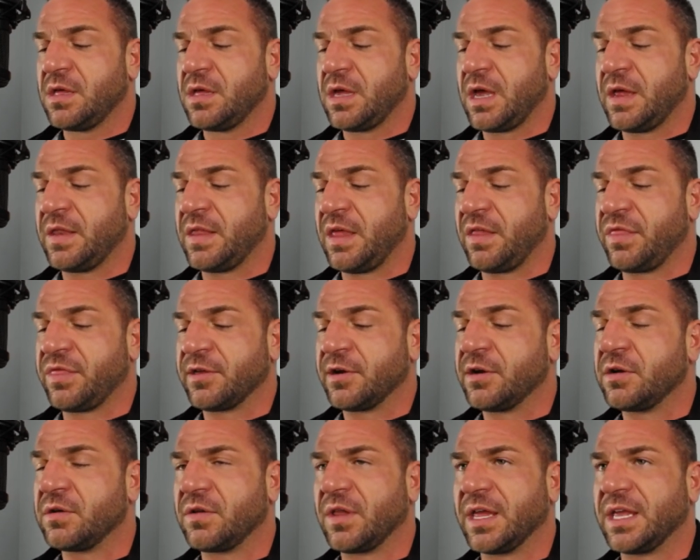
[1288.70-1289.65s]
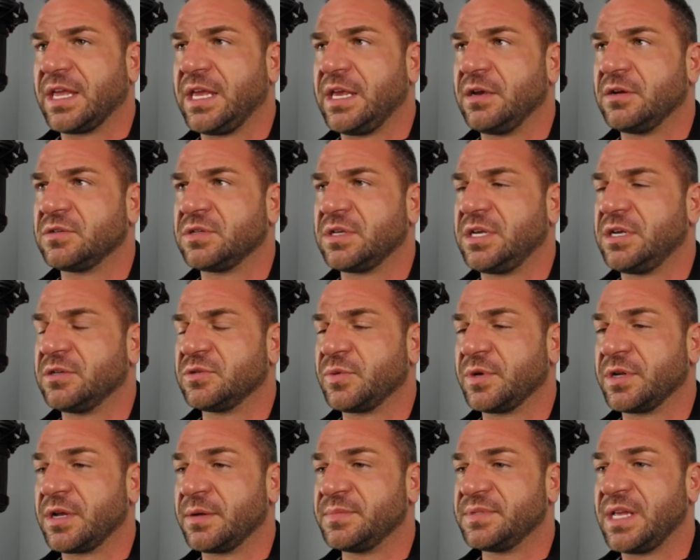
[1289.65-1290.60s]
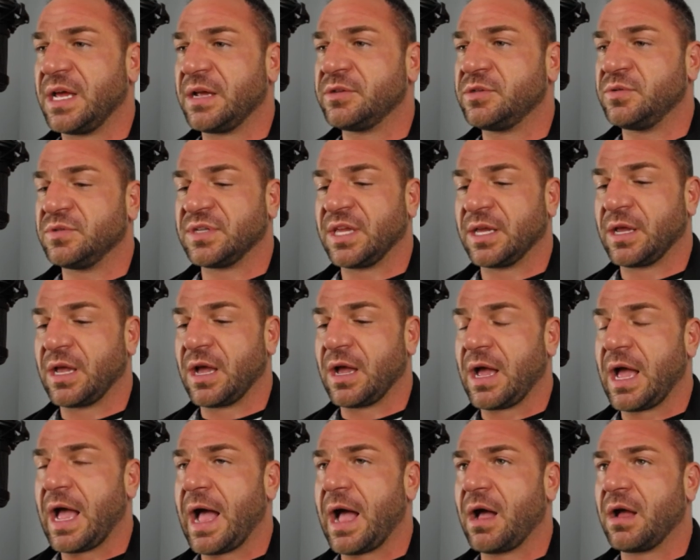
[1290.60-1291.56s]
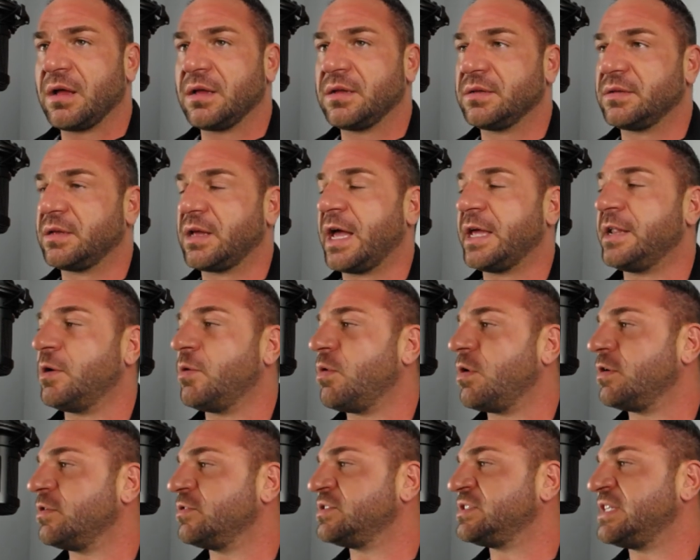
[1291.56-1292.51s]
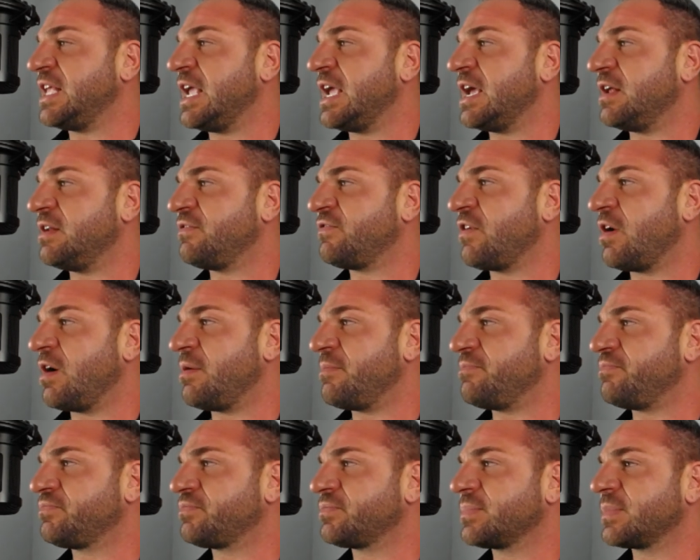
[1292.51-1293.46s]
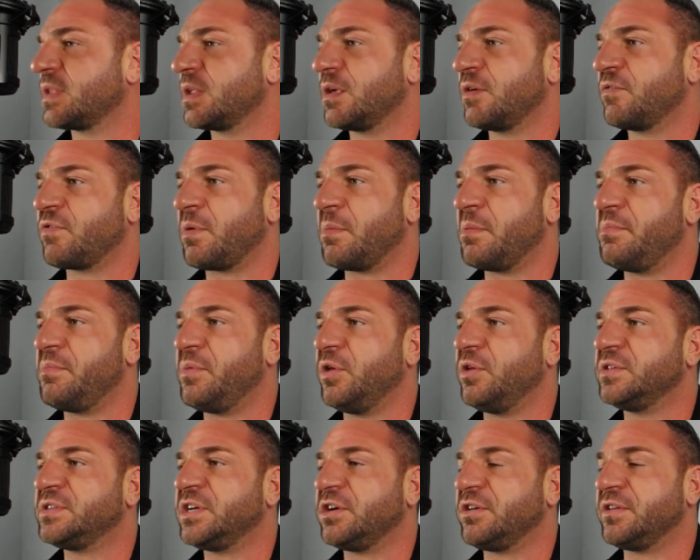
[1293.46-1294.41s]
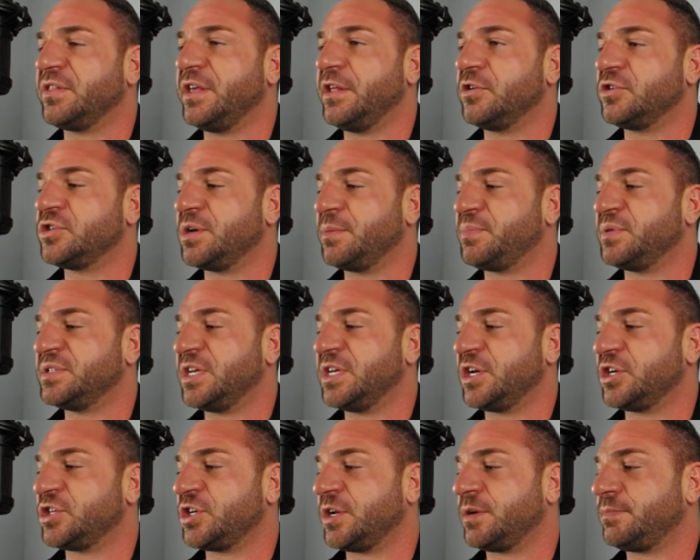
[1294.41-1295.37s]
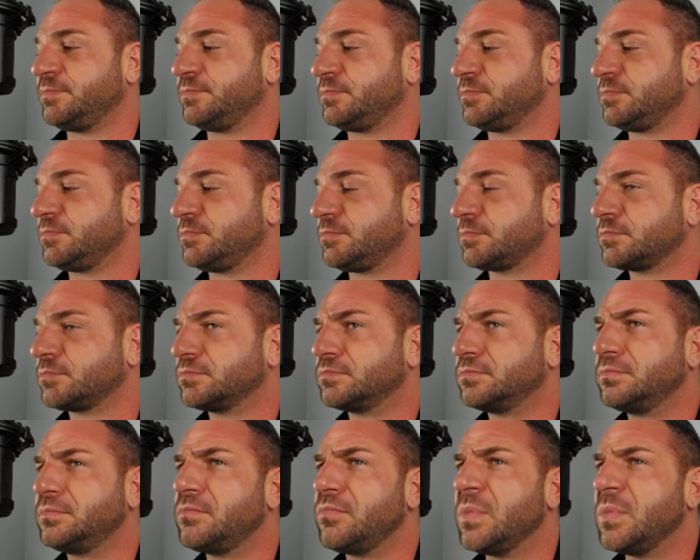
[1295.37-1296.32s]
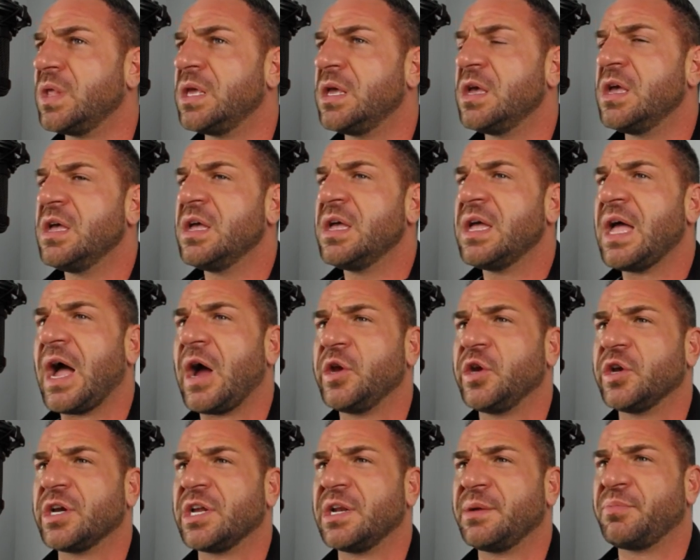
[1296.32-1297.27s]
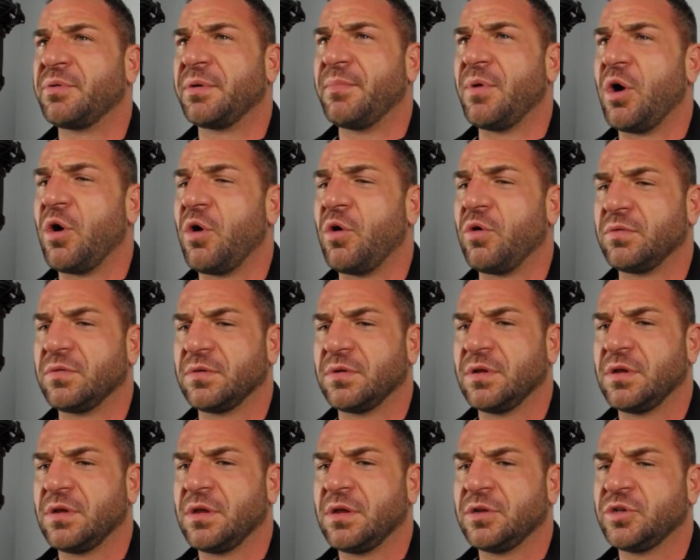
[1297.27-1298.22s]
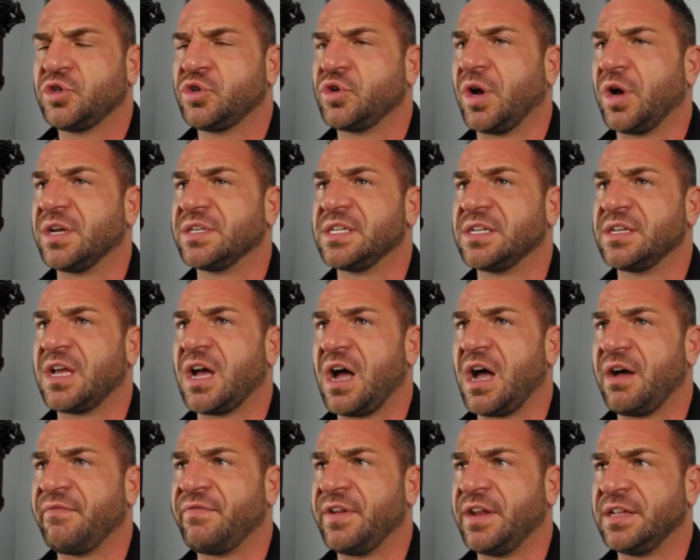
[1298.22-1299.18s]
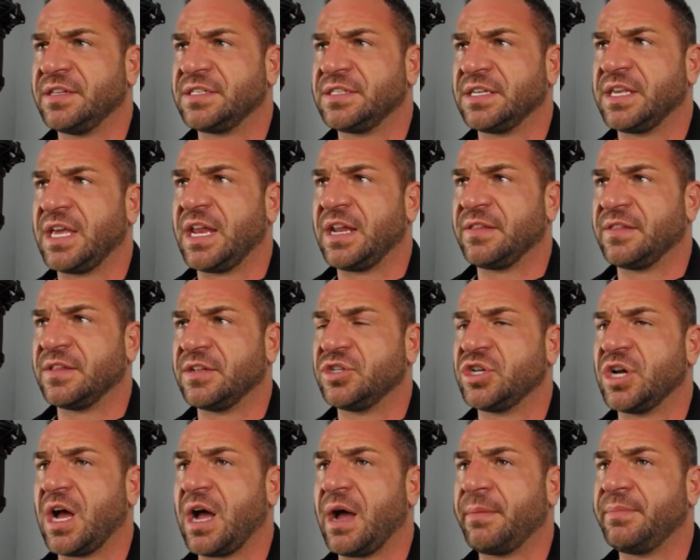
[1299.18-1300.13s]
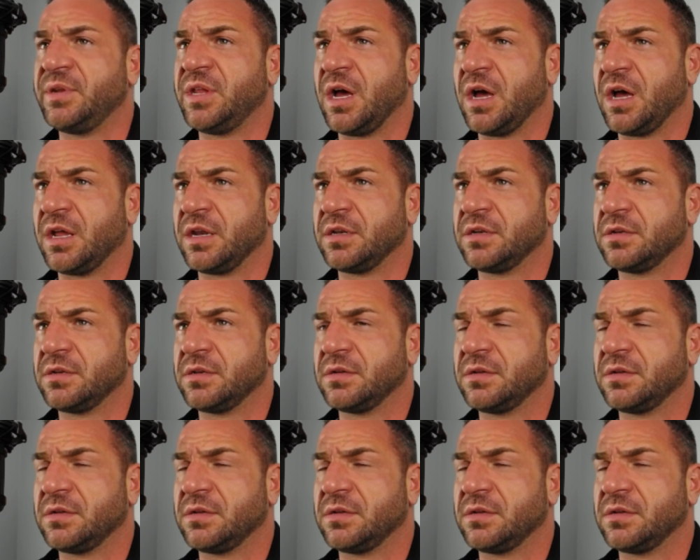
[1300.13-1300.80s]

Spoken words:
And then third, like, here's what it comes down to is, like, I don't understand from a military leadership position how you're going to promote trust and confidence in getting the job done